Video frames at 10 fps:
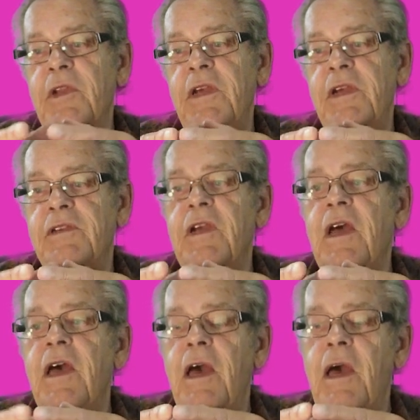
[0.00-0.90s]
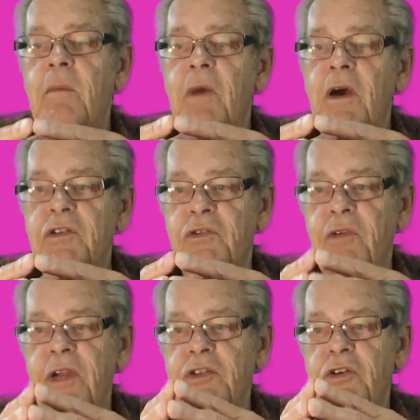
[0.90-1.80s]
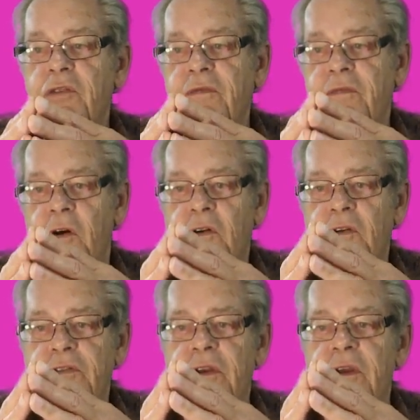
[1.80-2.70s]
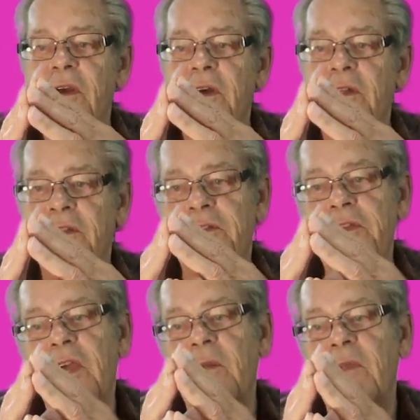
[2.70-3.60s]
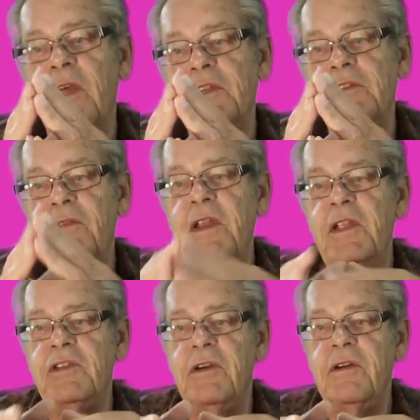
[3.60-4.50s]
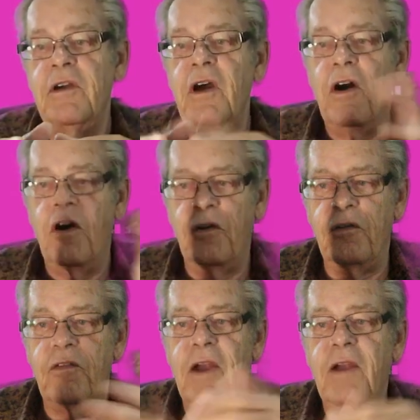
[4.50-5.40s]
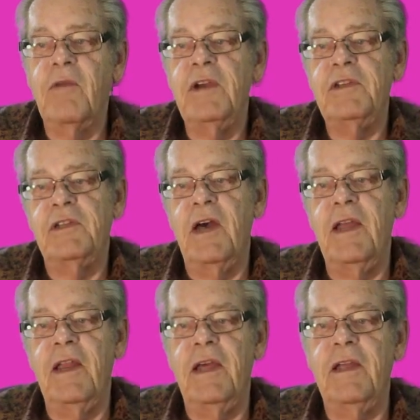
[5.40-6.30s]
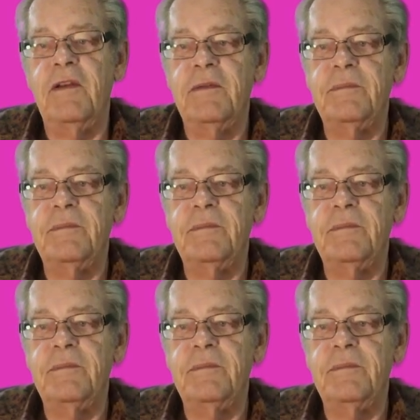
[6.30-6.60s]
is M. Stranger Fox, the second place finisher on Drag Race Thailand.